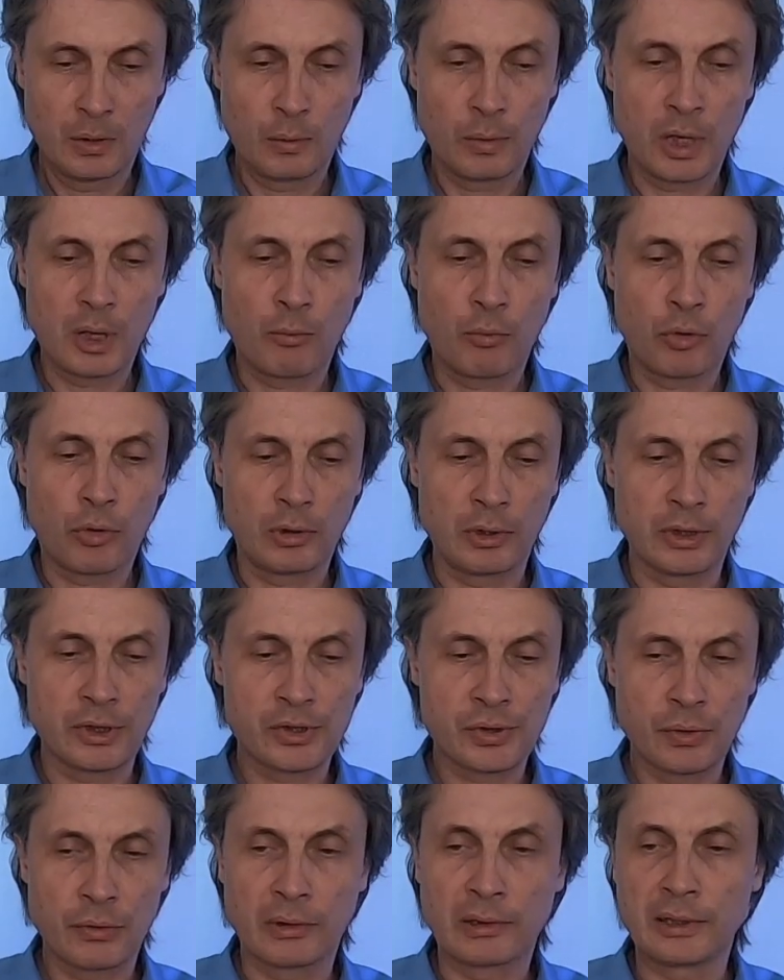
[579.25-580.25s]
We are boiling
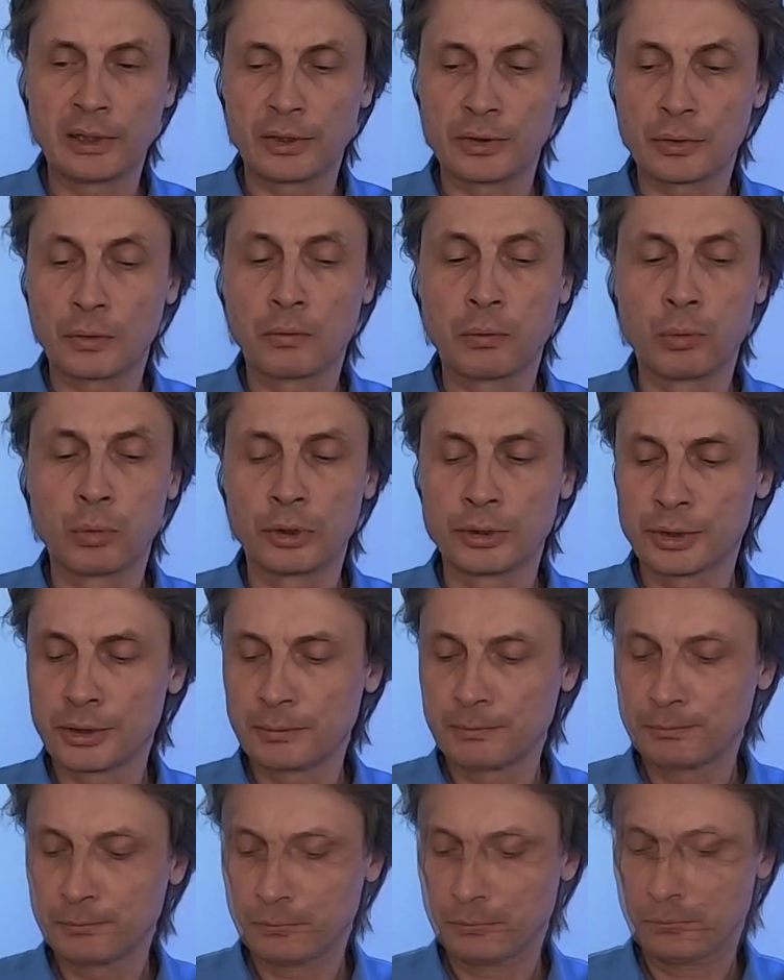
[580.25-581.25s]
third liter of water.
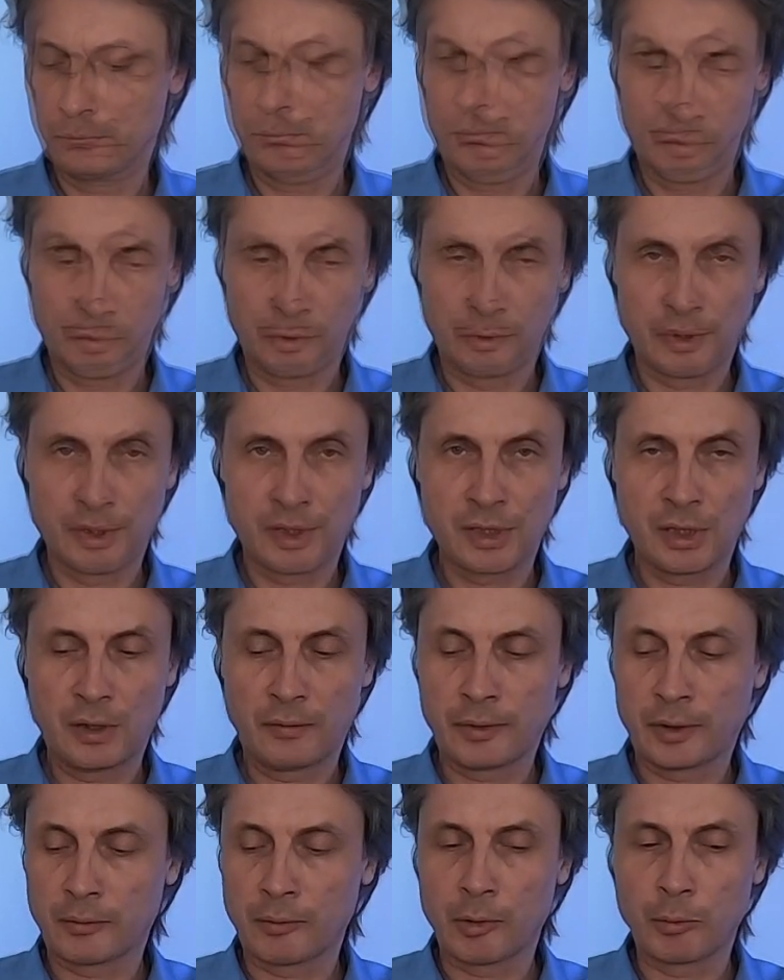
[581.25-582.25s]
We will see if
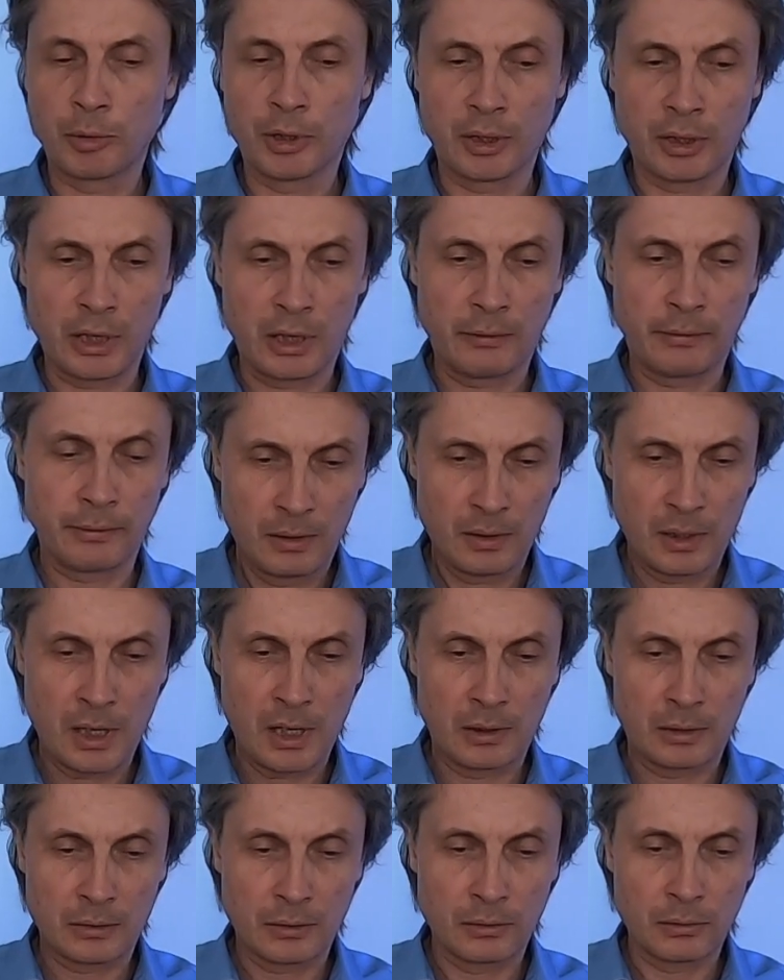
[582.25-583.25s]
it will be enough
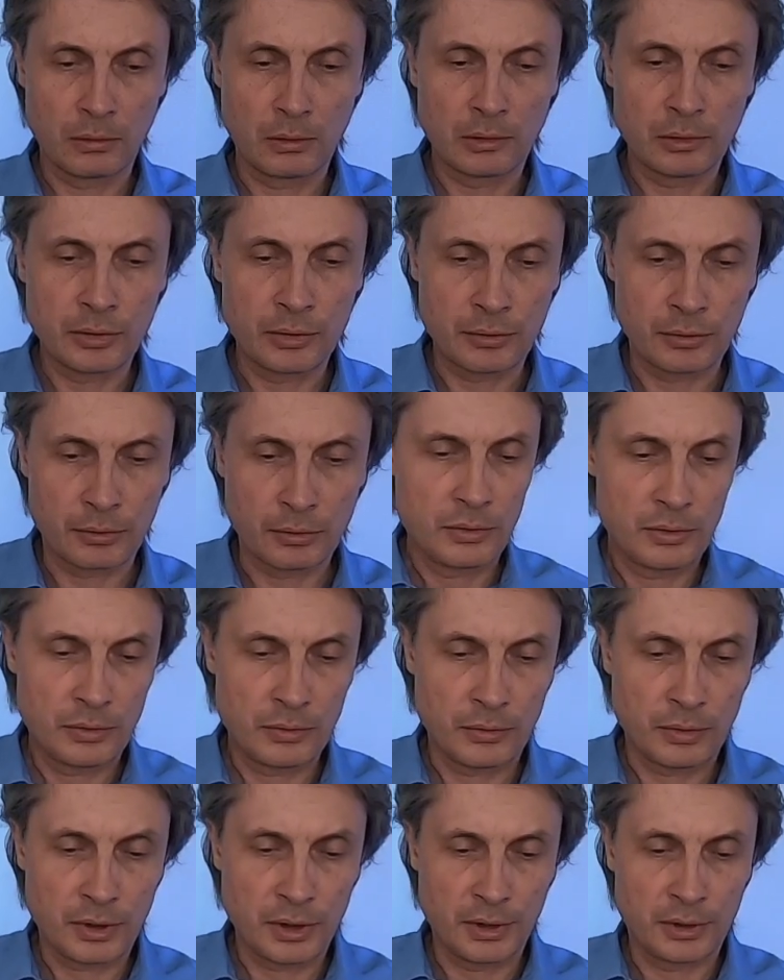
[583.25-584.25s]
alcohol to
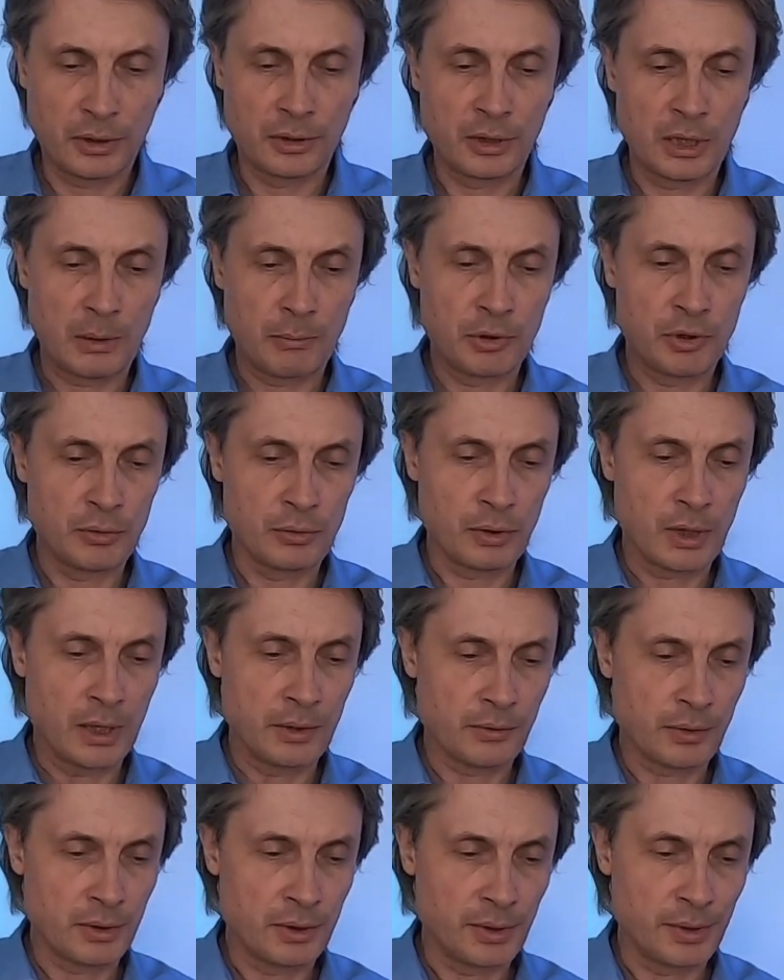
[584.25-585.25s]
heat it up to
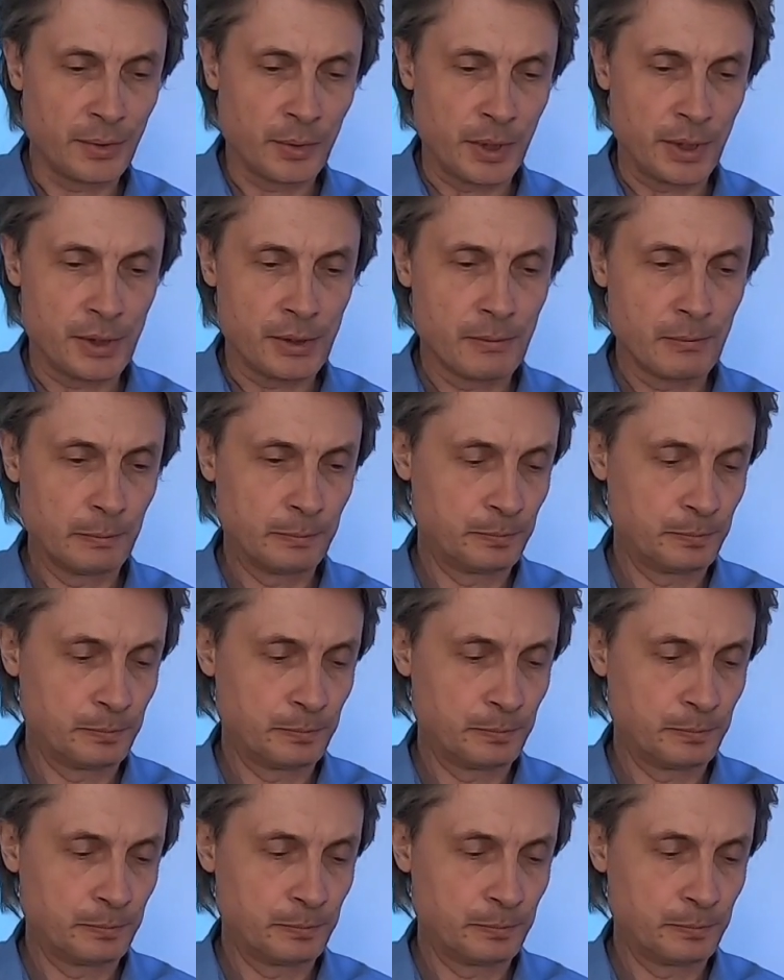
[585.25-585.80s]
100 degrees.